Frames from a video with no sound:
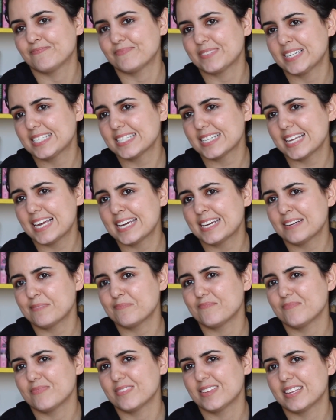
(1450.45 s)
It's like,
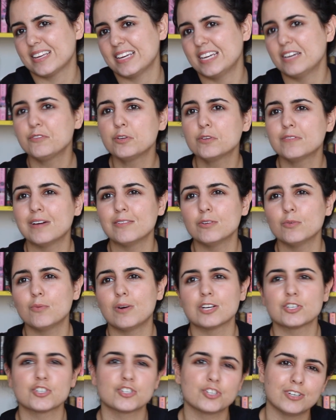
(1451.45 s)
if you've ever
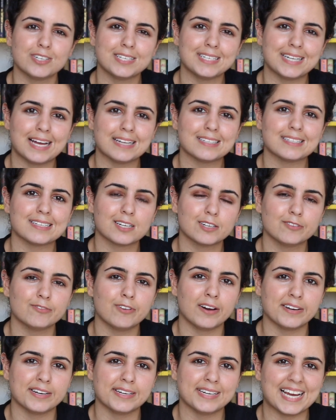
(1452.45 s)
watched Dirty Dancing
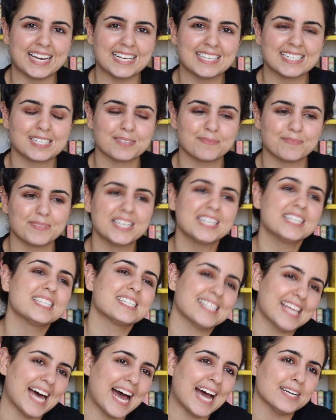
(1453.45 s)
Havana Nights, it is
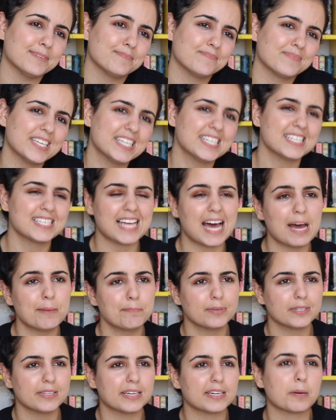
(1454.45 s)
that,
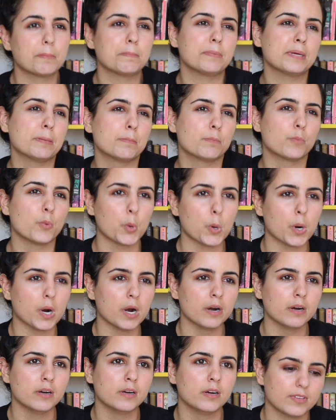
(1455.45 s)
but like a bit
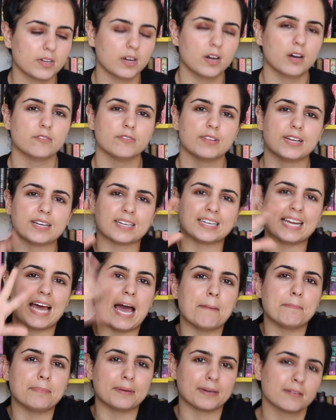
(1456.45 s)
more of like an
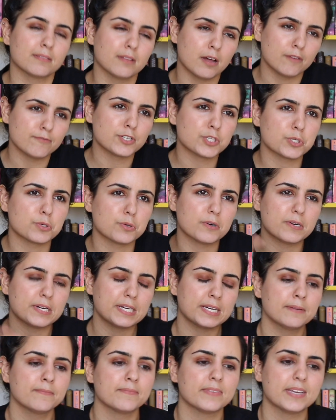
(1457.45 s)
epic love
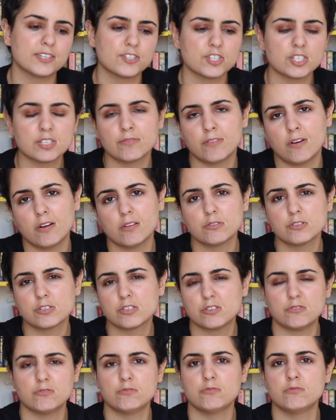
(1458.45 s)
story. It just follows
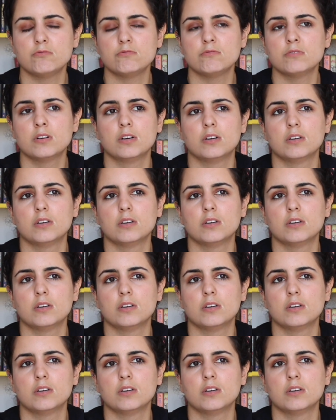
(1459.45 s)
two